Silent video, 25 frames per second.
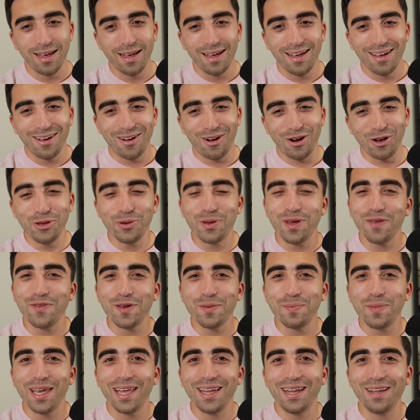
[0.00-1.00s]
Are you giving
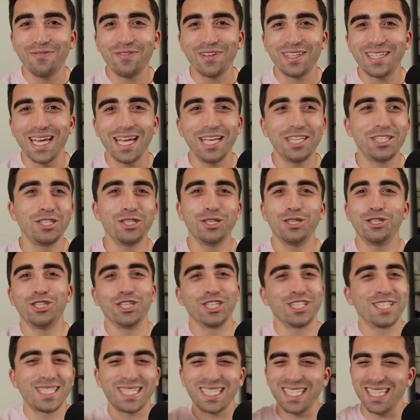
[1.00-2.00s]
me an invitation to
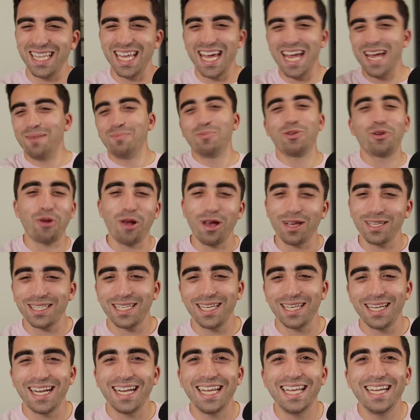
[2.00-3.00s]
just slam
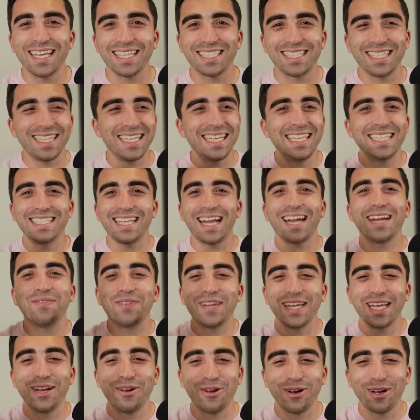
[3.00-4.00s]
Gruskin and he's not even
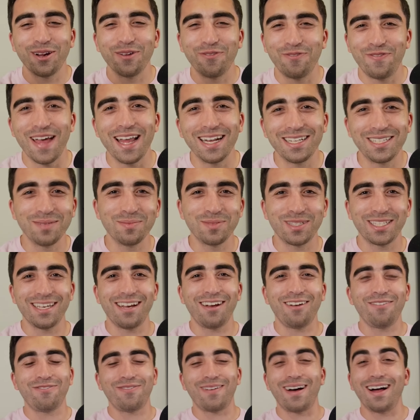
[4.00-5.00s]
here to defend
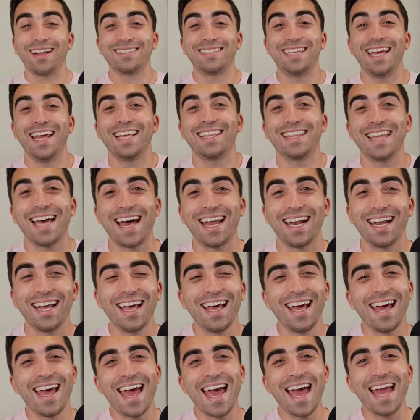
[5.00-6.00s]
himself? I'll take that
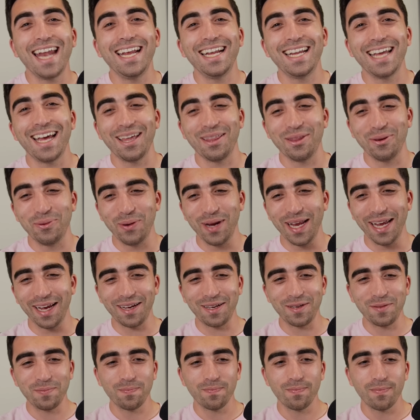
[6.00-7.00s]
any day of the
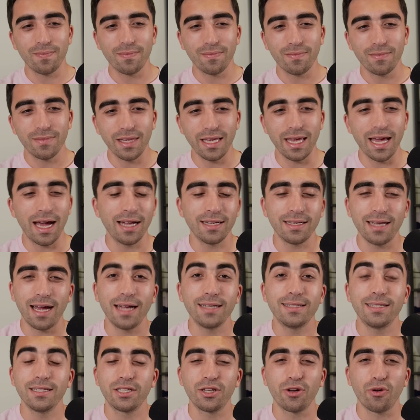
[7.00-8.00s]
week. Yeah, I
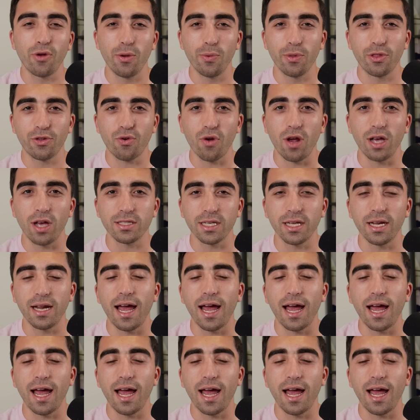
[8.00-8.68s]
disagree with Gruskin.